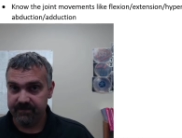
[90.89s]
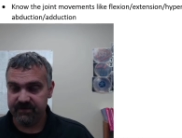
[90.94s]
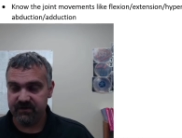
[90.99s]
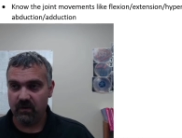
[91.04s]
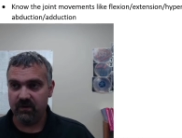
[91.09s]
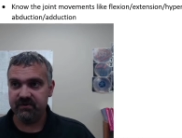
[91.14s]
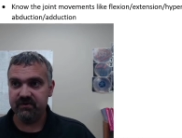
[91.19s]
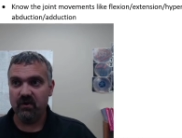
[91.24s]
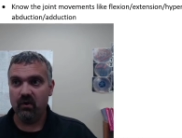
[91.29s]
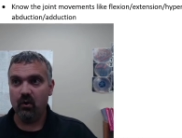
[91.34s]

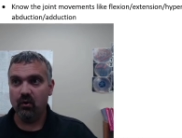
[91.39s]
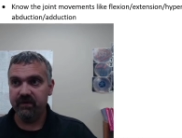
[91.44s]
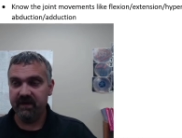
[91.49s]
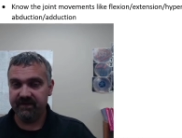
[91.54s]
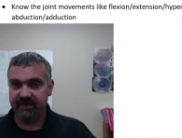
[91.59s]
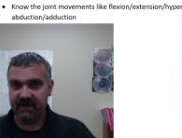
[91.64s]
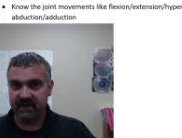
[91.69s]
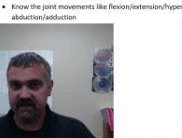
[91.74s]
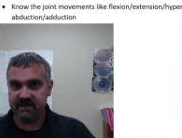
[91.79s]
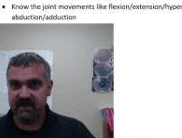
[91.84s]
So it's
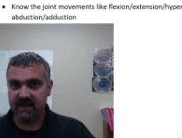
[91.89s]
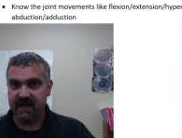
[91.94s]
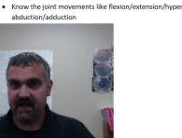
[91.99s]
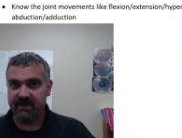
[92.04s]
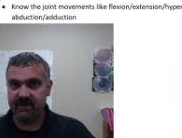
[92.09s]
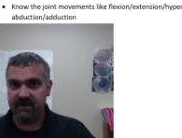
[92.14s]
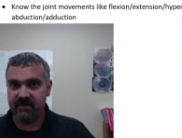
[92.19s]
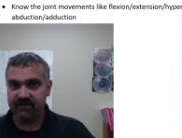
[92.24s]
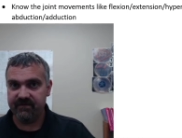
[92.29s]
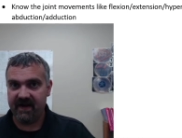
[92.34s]
holding things
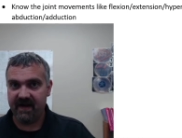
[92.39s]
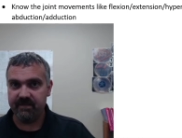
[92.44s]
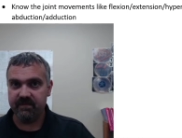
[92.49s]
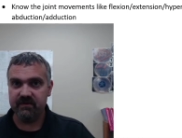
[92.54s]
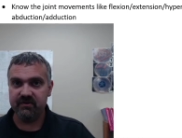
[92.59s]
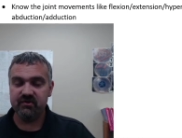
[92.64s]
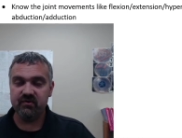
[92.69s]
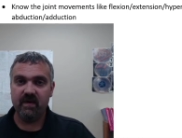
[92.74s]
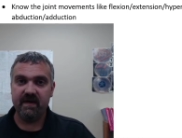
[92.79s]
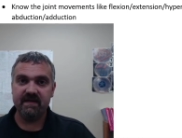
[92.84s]
together,
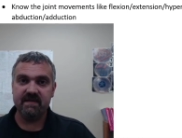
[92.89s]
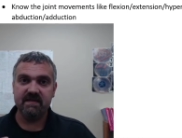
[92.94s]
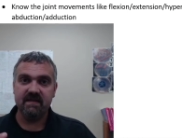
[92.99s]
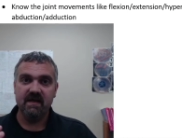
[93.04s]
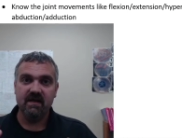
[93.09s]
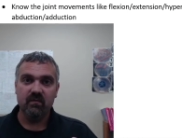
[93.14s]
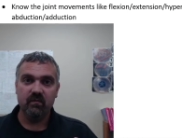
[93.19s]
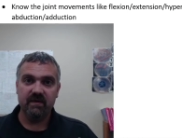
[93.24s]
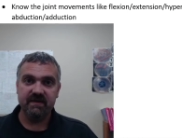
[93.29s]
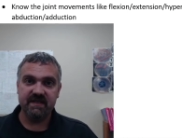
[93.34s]
fibrous joints,
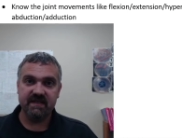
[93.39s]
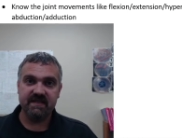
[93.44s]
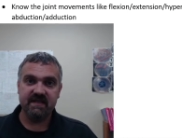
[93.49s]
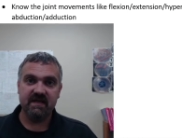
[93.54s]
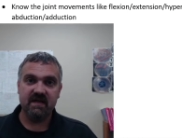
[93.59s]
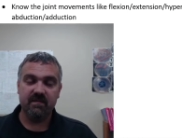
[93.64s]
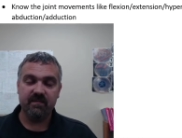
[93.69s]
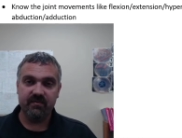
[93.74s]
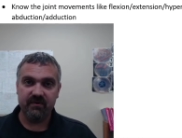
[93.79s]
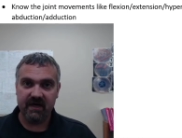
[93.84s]

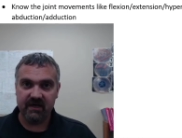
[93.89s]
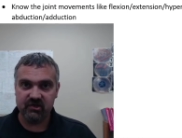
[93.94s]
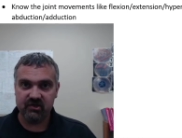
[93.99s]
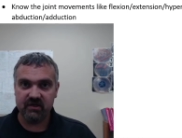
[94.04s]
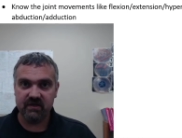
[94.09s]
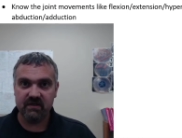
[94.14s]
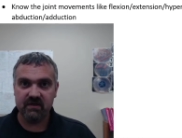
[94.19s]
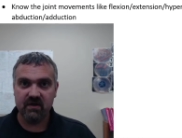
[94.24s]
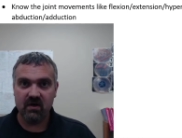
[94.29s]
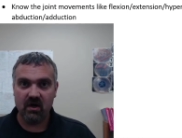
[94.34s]
resisting
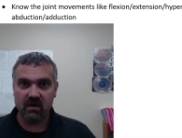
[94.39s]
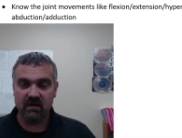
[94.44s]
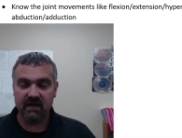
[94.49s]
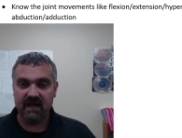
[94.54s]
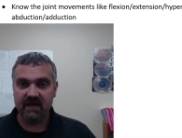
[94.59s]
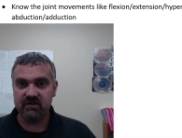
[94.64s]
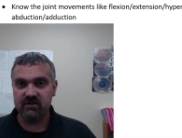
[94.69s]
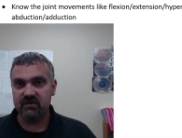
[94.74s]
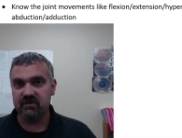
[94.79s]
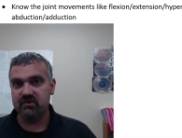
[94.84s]
compression,
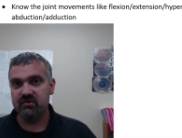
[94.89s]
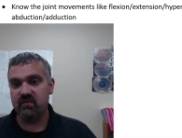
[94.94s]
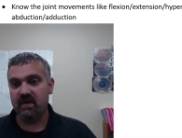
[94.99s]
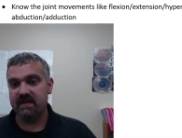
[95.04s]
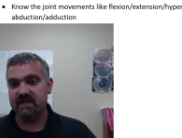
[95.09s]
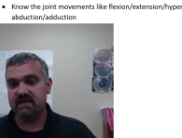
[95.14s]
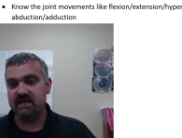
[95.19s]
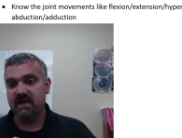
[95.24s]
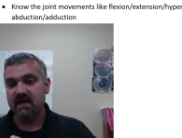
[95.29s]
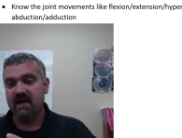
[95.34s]
cartilaginous
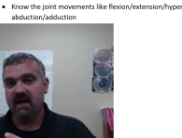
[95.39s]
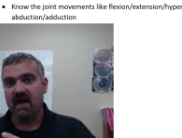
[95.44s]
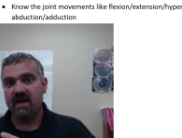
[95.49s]
joints,